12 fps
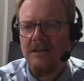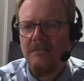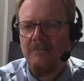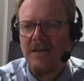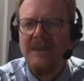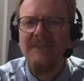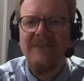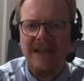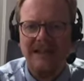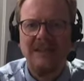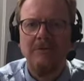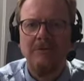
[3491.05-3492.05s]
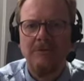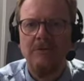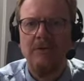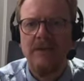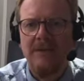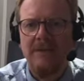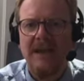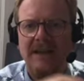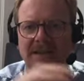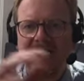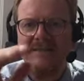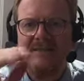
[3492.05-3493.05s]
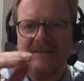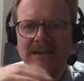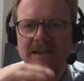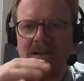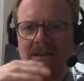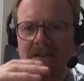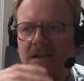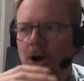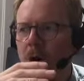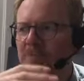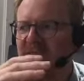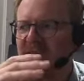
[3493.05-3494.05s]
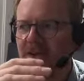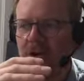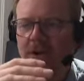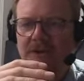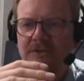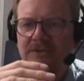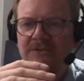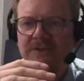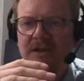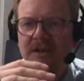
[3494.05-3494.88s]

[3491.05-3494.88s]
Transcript: p-value, that is the observed